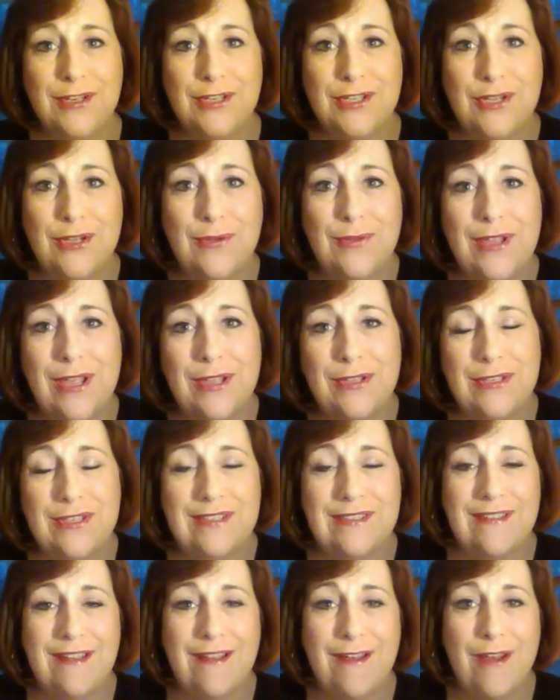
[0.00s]
too.
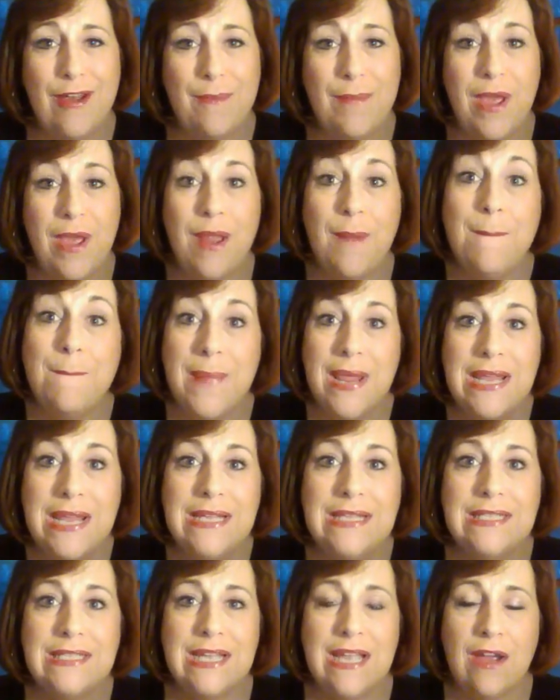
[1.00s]
That's
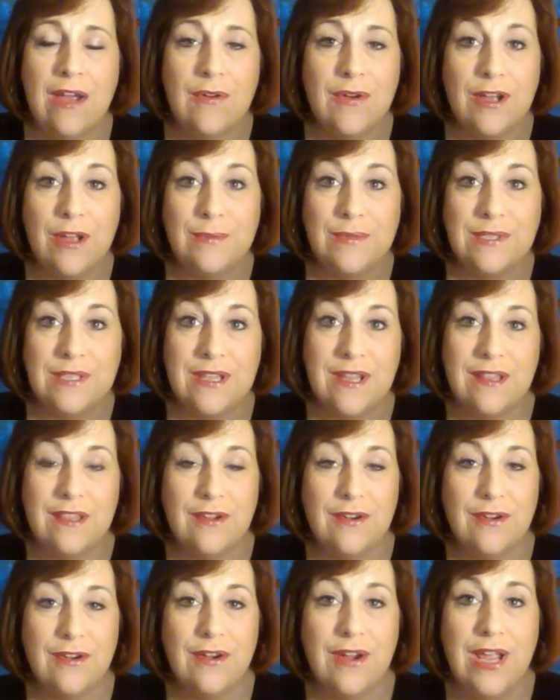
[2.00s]
amazing outcomes that
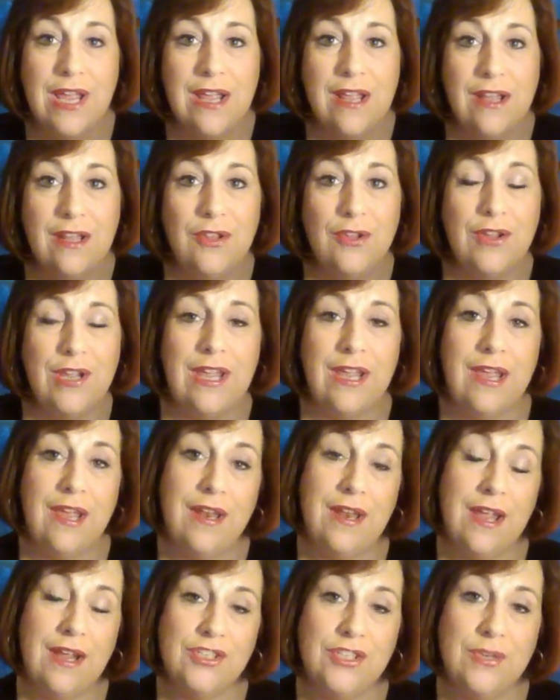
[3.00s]
they're looking at.
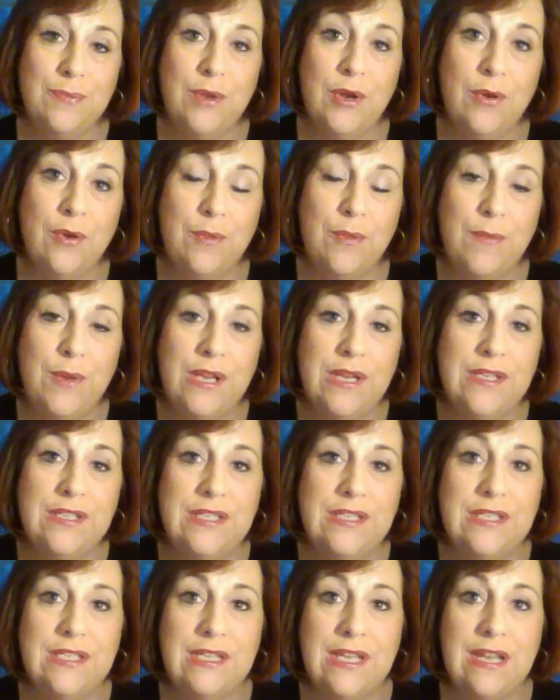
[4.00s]
And actually my
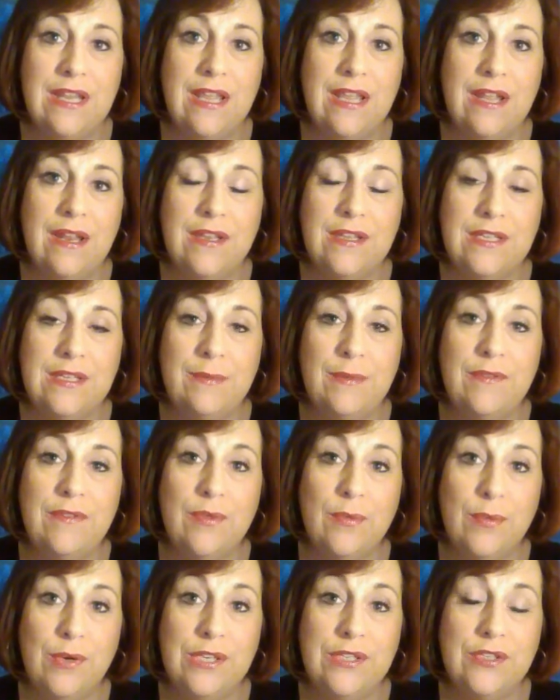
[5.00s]
orthopedist said that some of
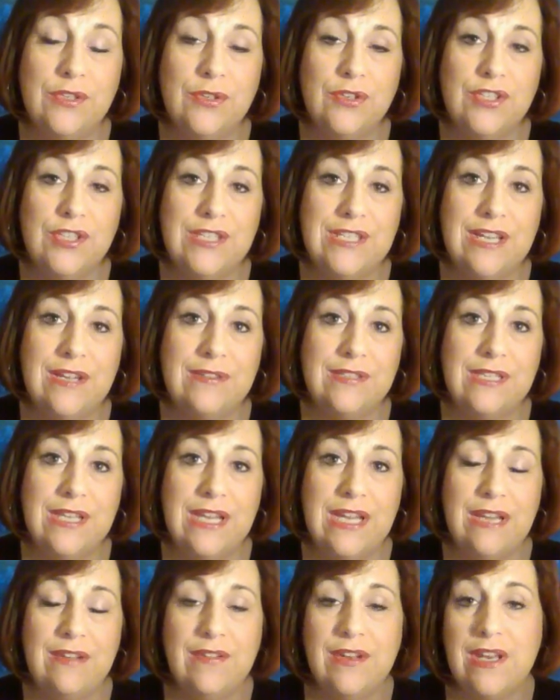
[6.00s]
the research is now
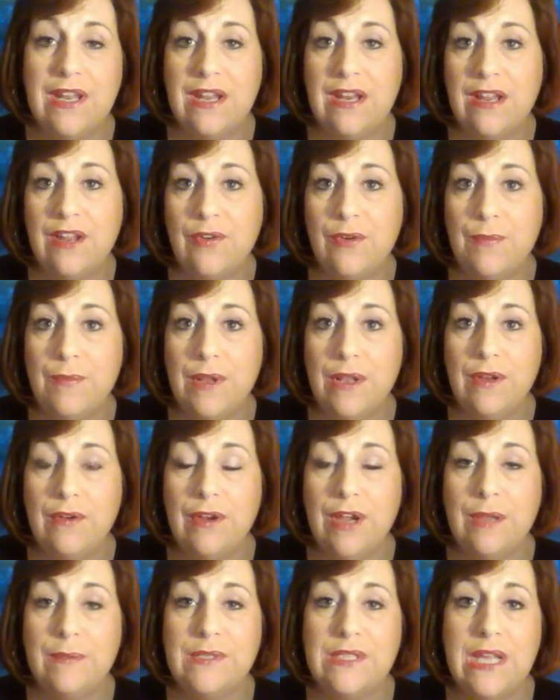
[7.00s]
saying even 900
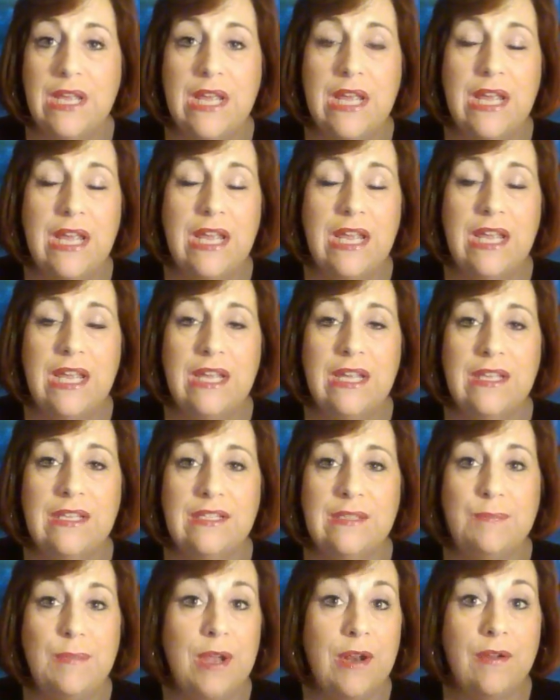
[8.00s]
milligrams
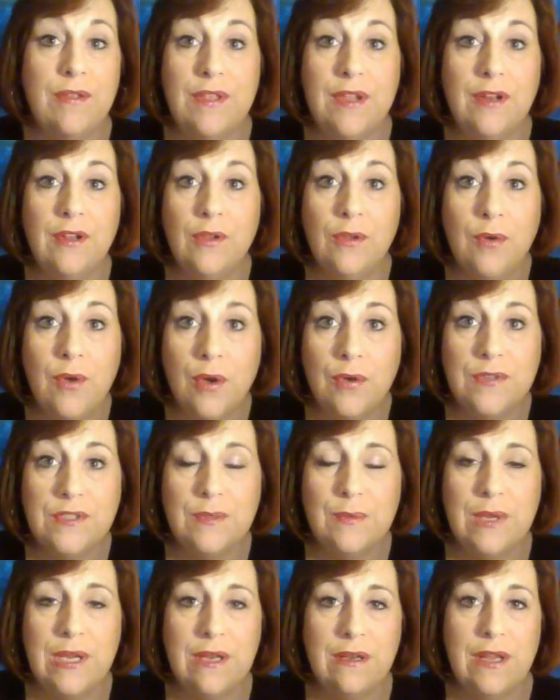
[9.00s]
is better than
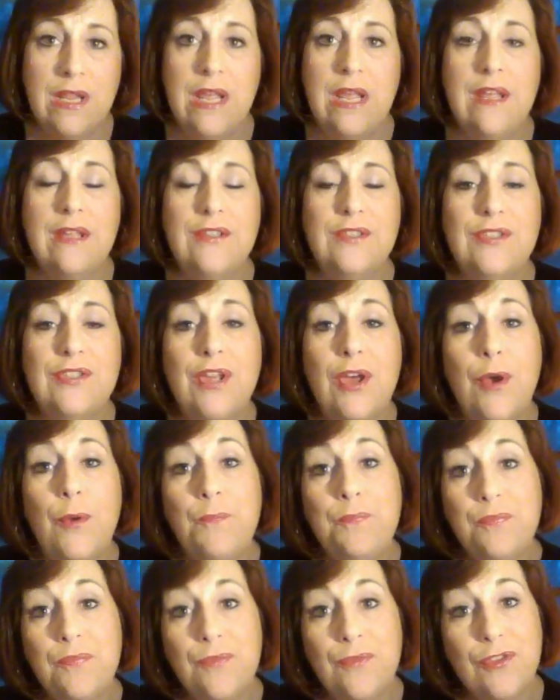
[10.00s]
glucosamine. So
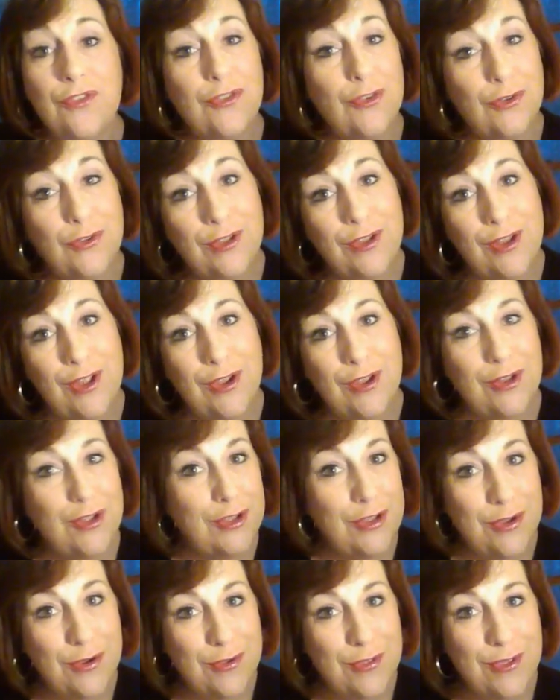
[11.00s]
certainly not going to
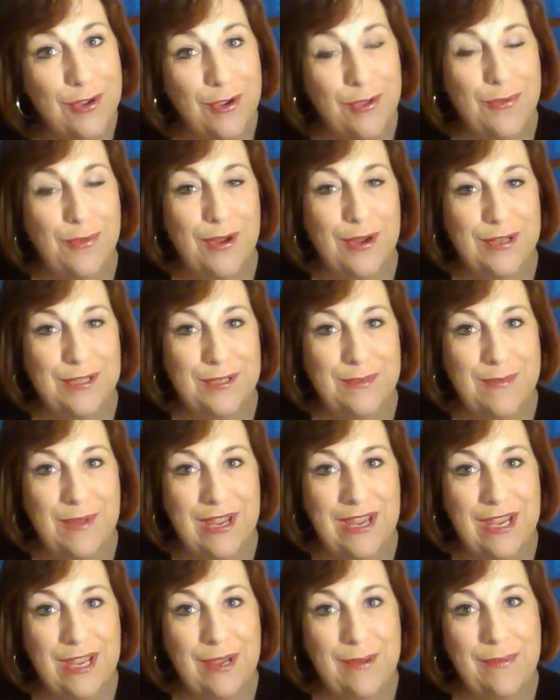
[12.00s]
cure the arthritis in
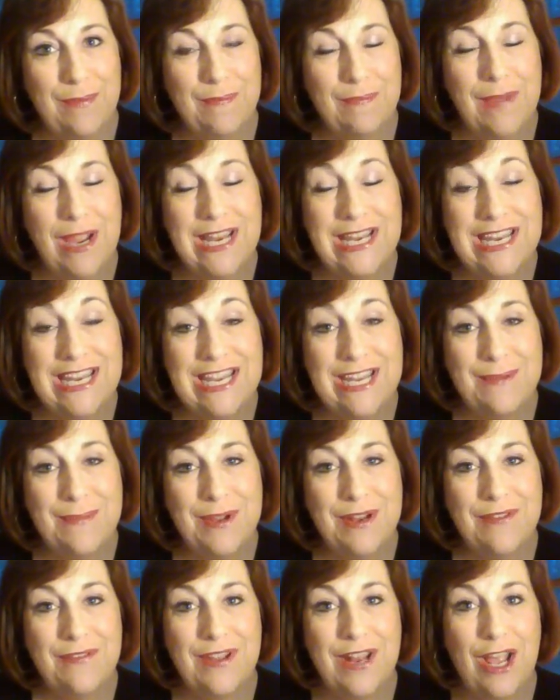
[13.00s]
my knee,
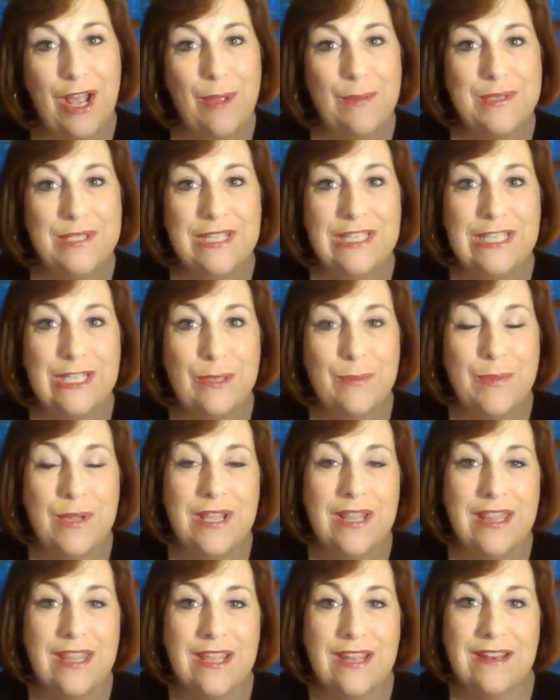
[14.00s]
but if it helps a little
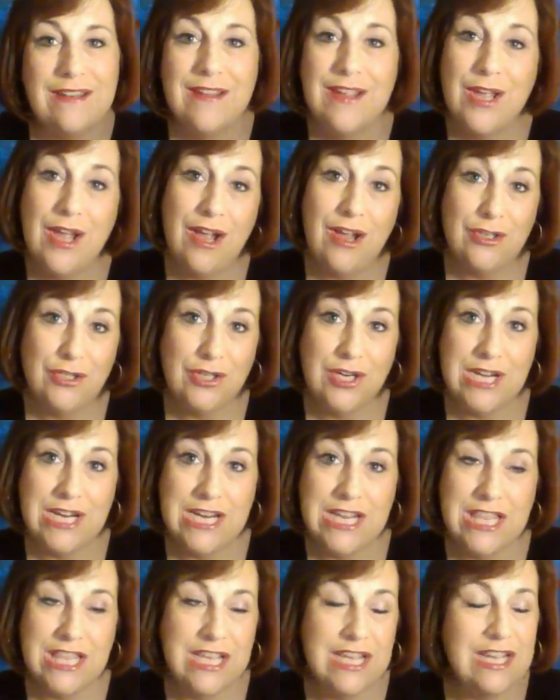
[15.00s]
bit, then I'll try
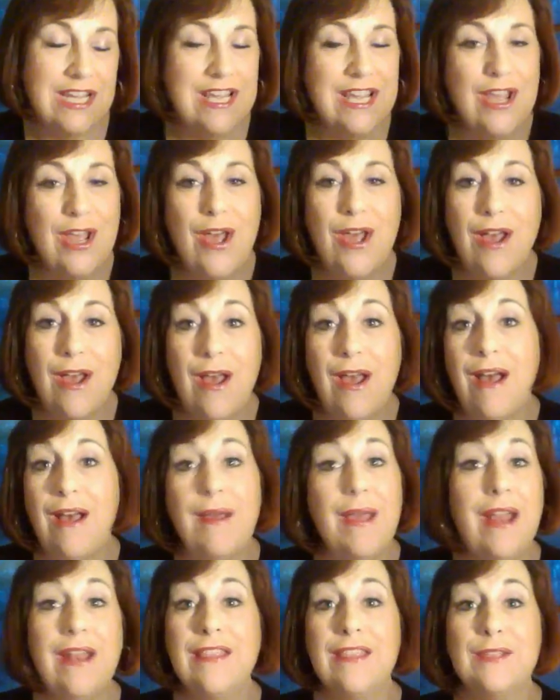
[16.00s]
anything.
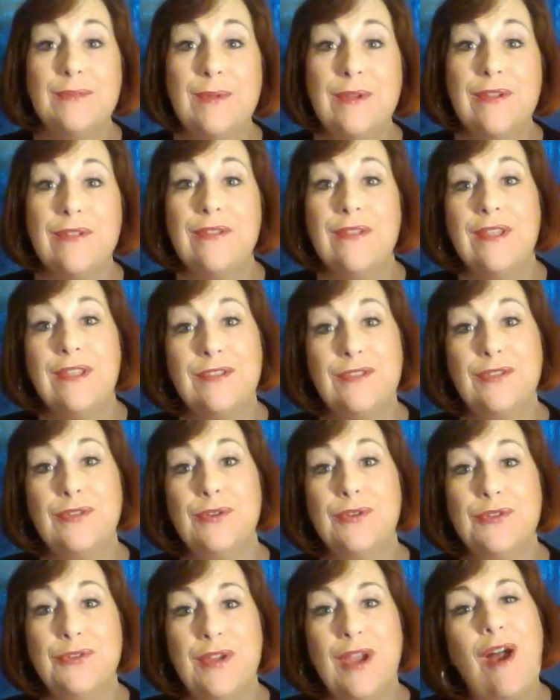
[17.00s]
Anything's better than that
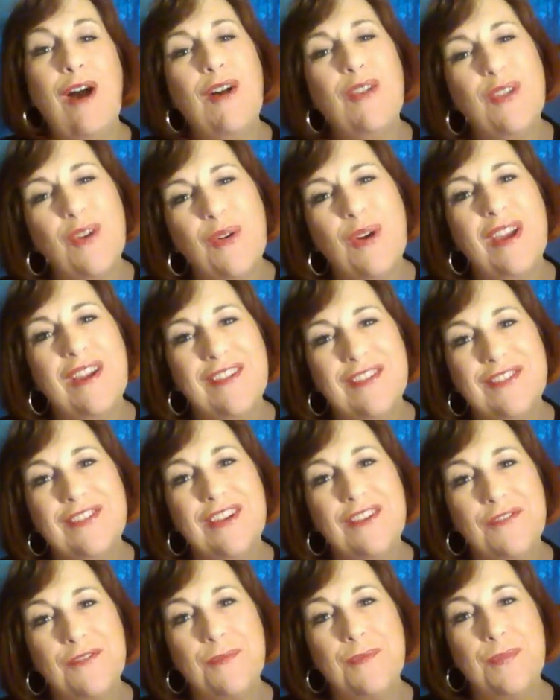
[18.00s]
surgery. Although I
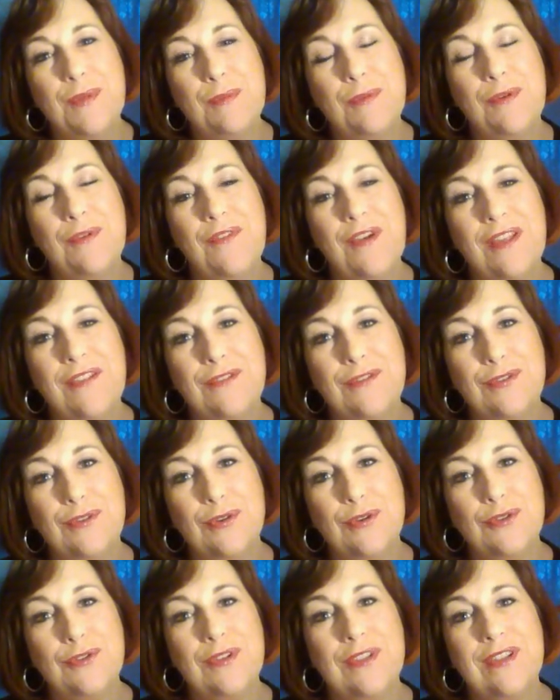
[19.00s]
understand from the people who've had the
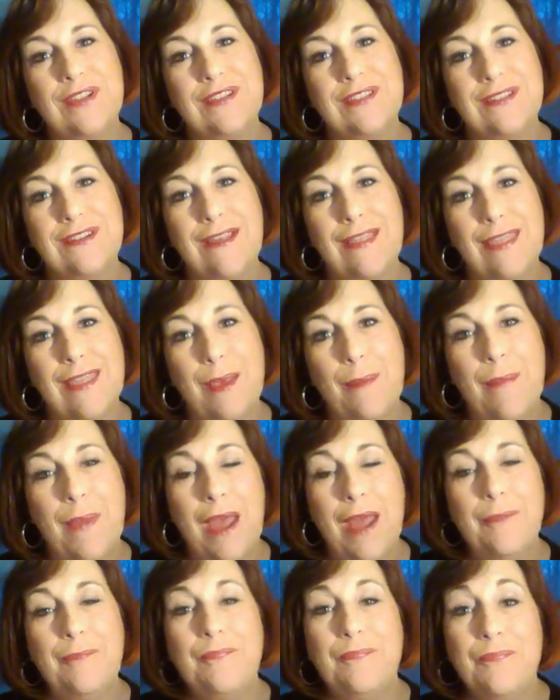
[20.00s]
surgery that it's not that
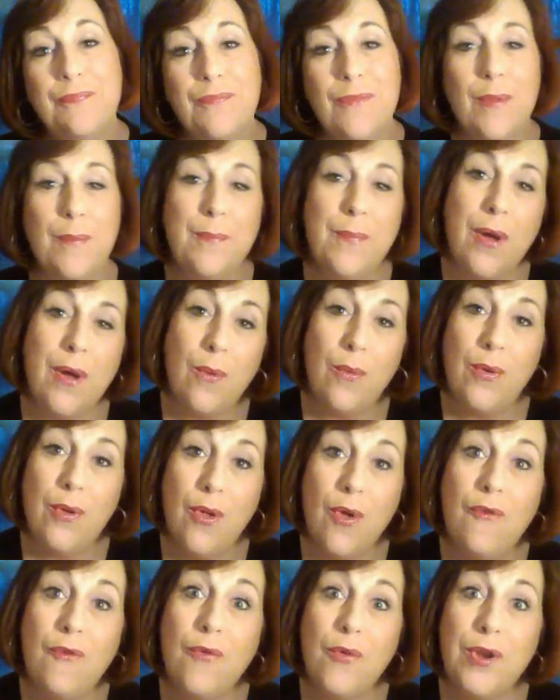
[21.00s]
bad, but
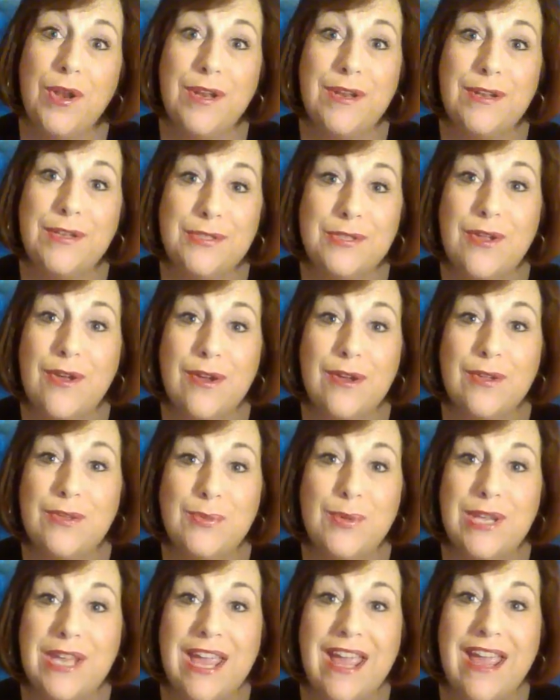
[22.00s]
we'll avoid it as long
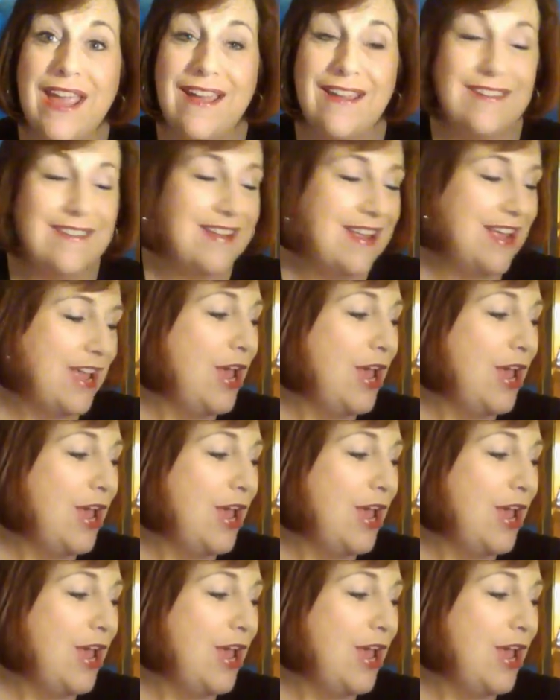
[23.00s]
as we can.